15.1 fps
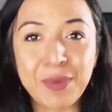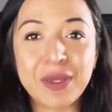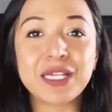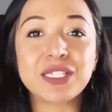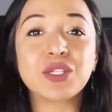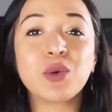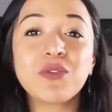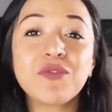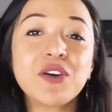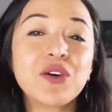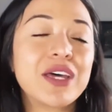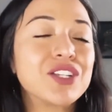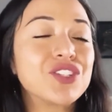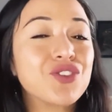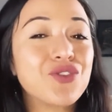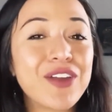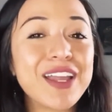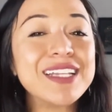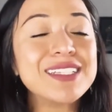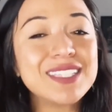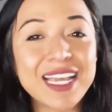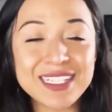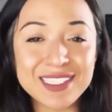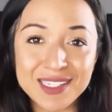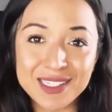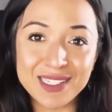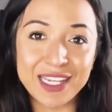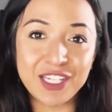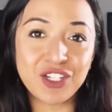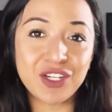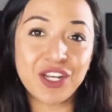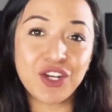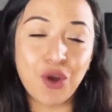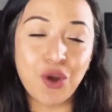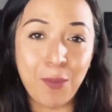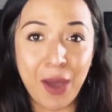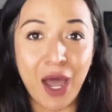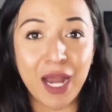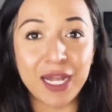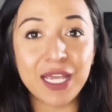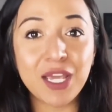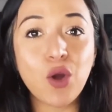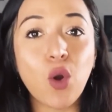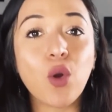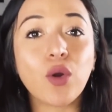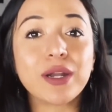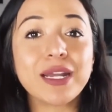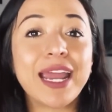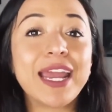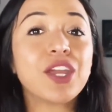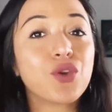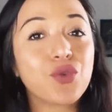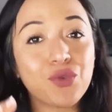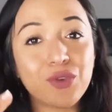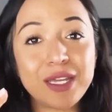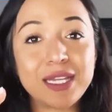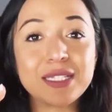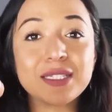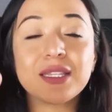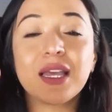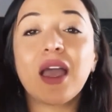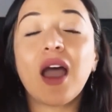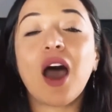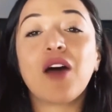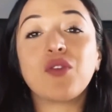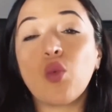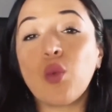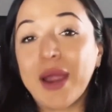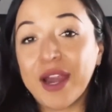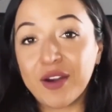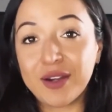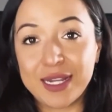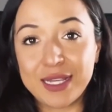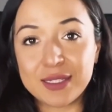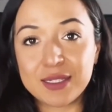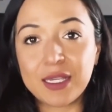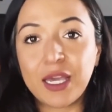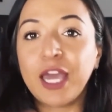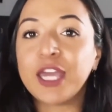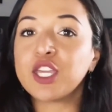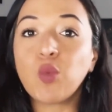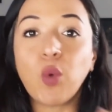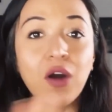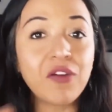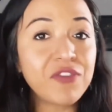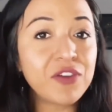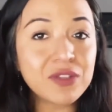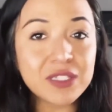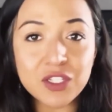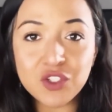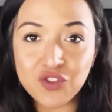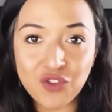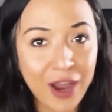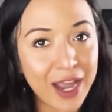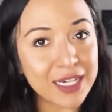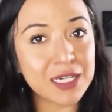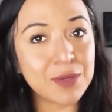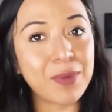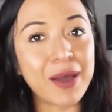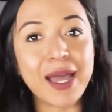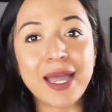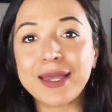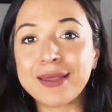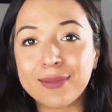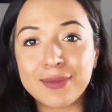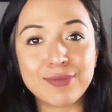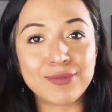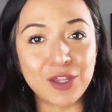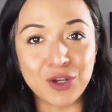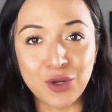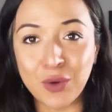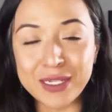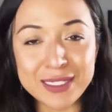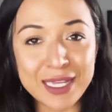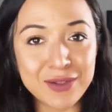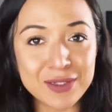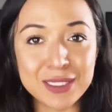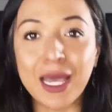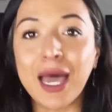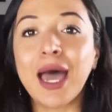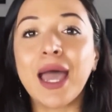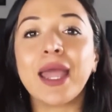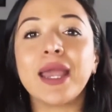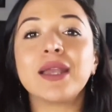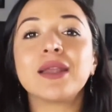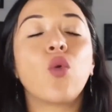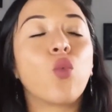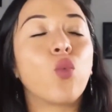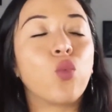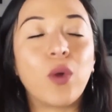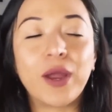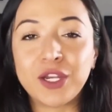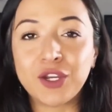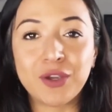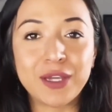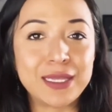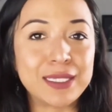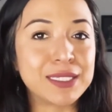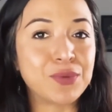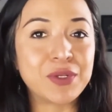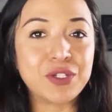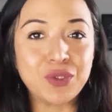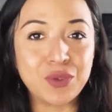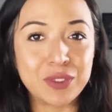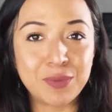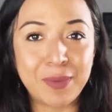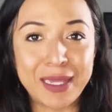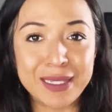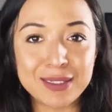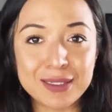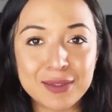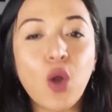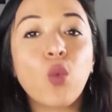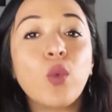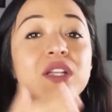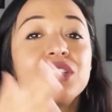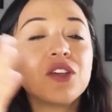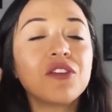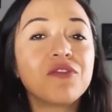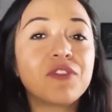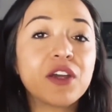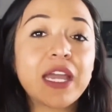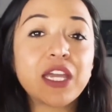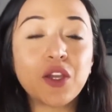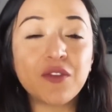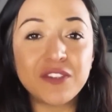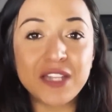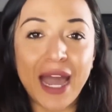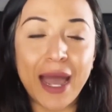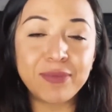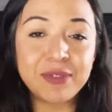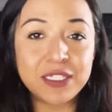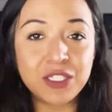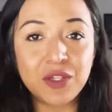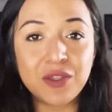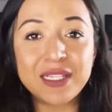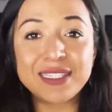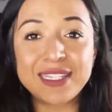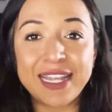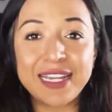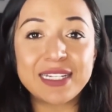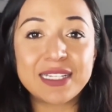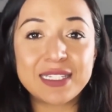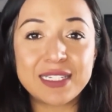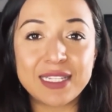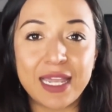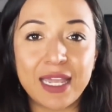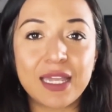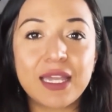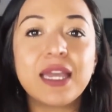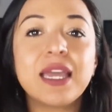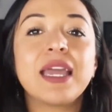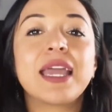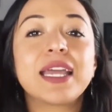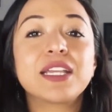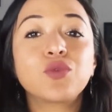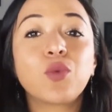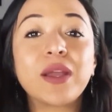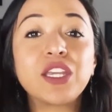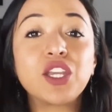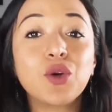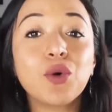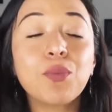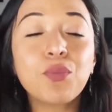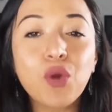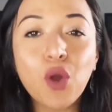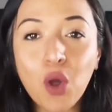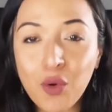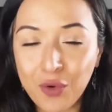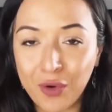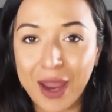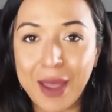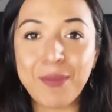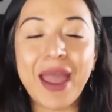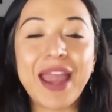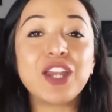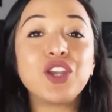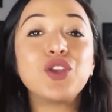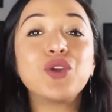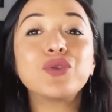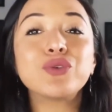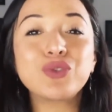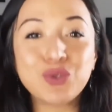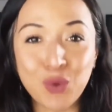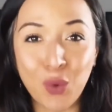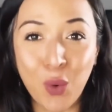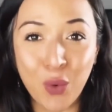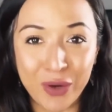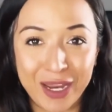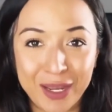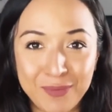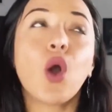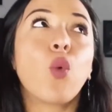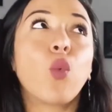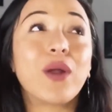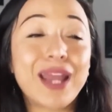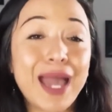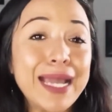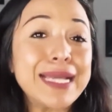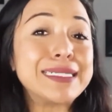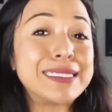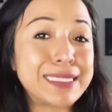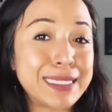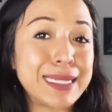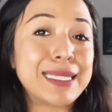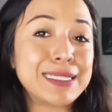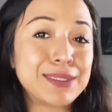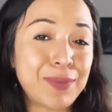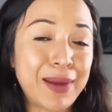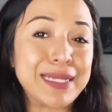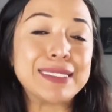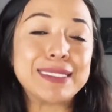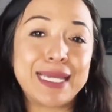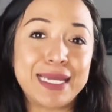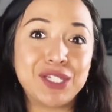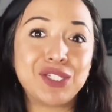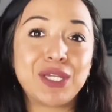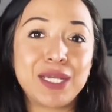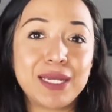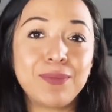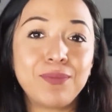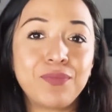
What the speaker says: because you will feel a trance-like sensation in your body or an increase of awareness. You won't feel distracted by the noise outside when you're in this ritual space. Once you feel like you've tapped into this theta state, is when you'll program a new story. When I did this meditation,